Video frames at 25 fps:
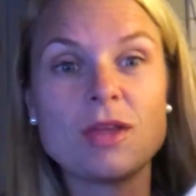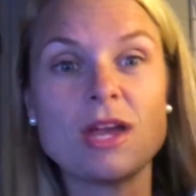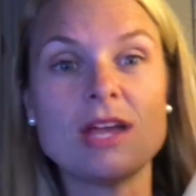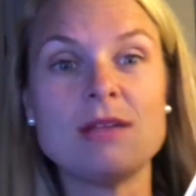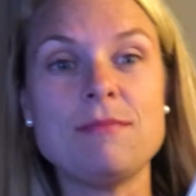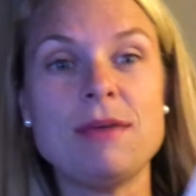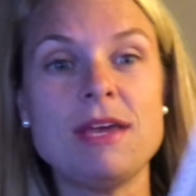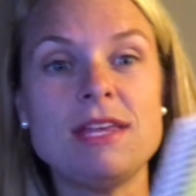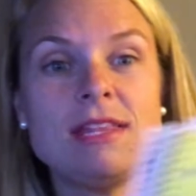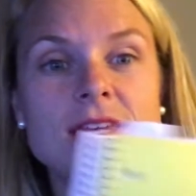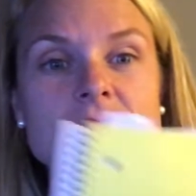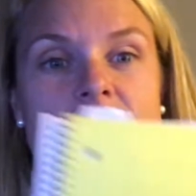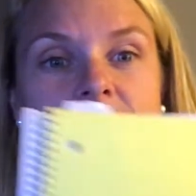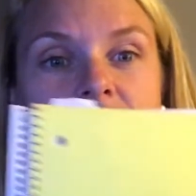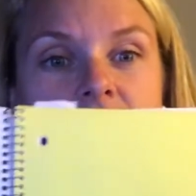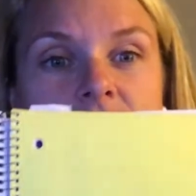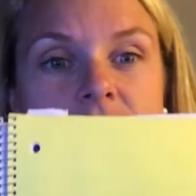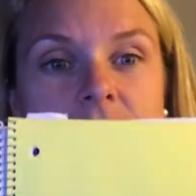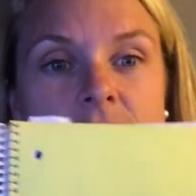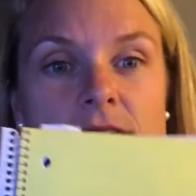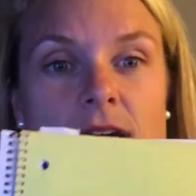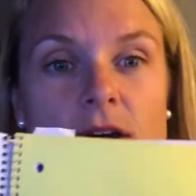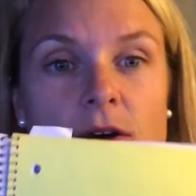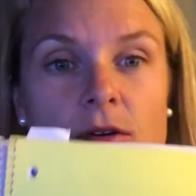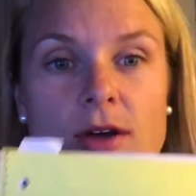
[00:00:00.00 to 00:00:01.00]
and make this
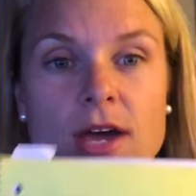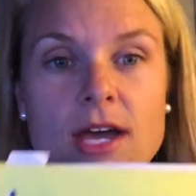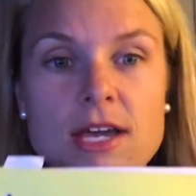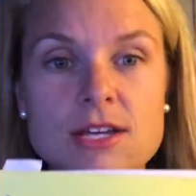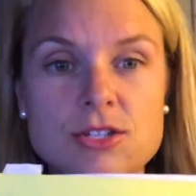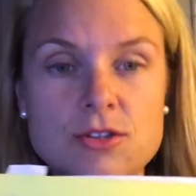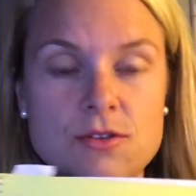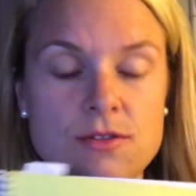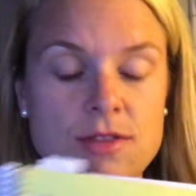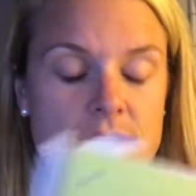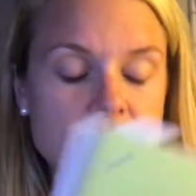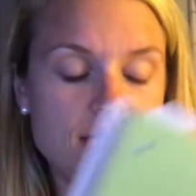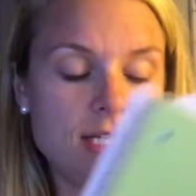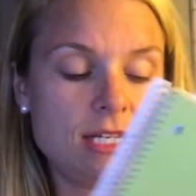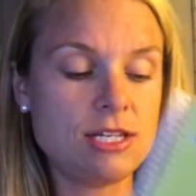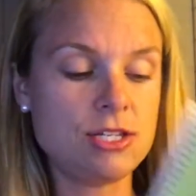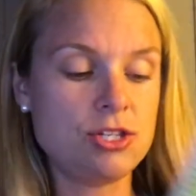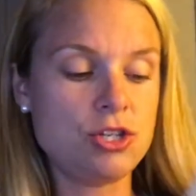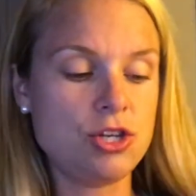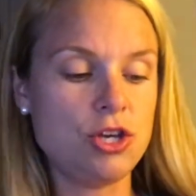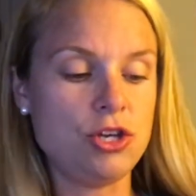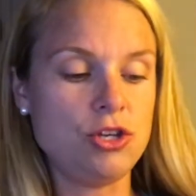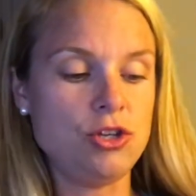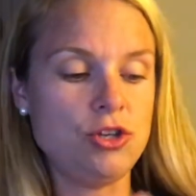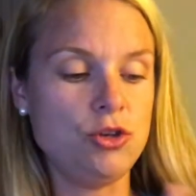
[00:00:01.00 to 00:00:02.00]
easy okay so this
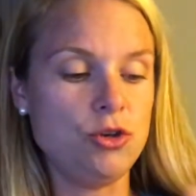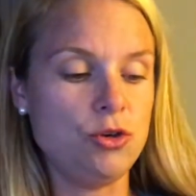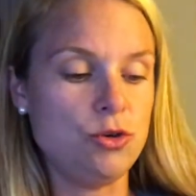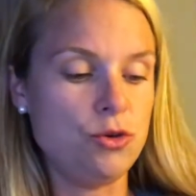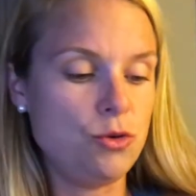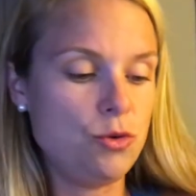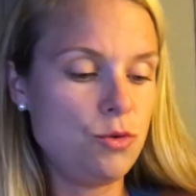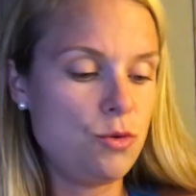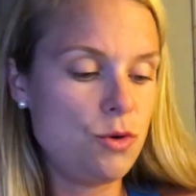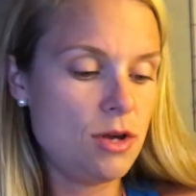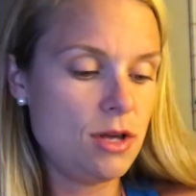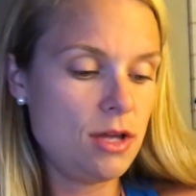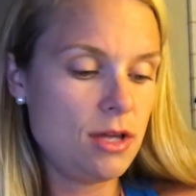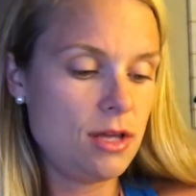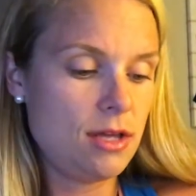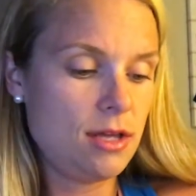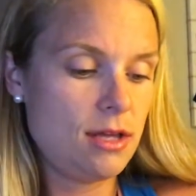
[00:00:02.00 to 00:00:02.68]
is you